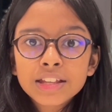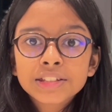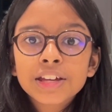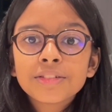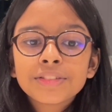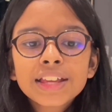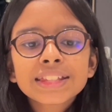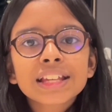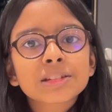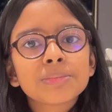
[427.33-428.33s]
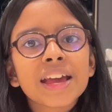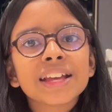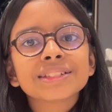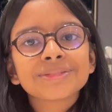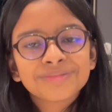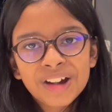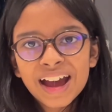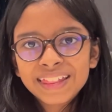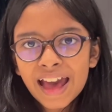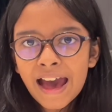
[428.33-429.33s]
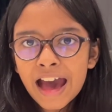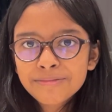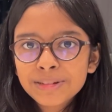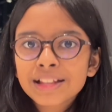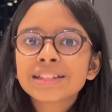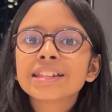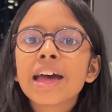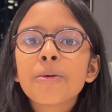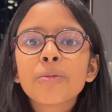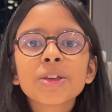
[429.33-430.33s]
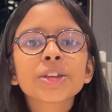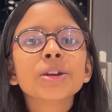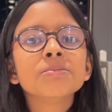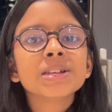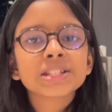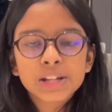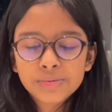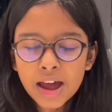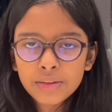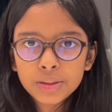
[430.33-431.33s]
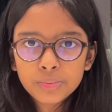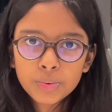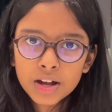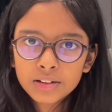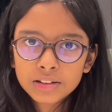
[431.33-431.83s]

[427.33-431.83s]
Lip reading: So this explains why that happens with humans around the world.